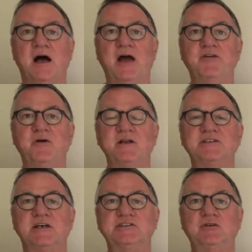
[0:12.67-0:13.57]
and do it in
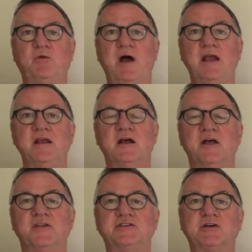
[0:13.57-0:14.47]
such a way
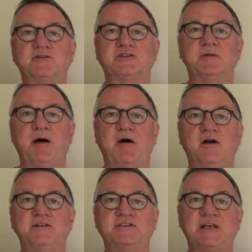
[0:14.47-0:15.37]
that talks
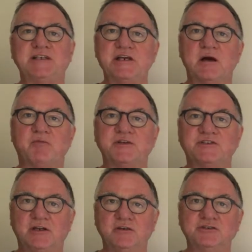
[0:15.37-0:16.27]
about setting up for a
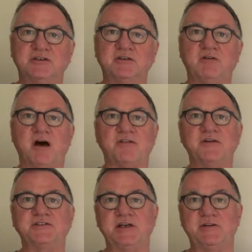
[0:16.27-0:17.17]
solution rather
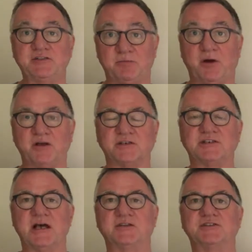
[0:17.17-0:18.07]
than a series of product
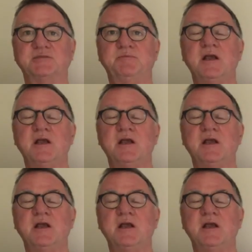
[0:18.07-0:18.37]
sales.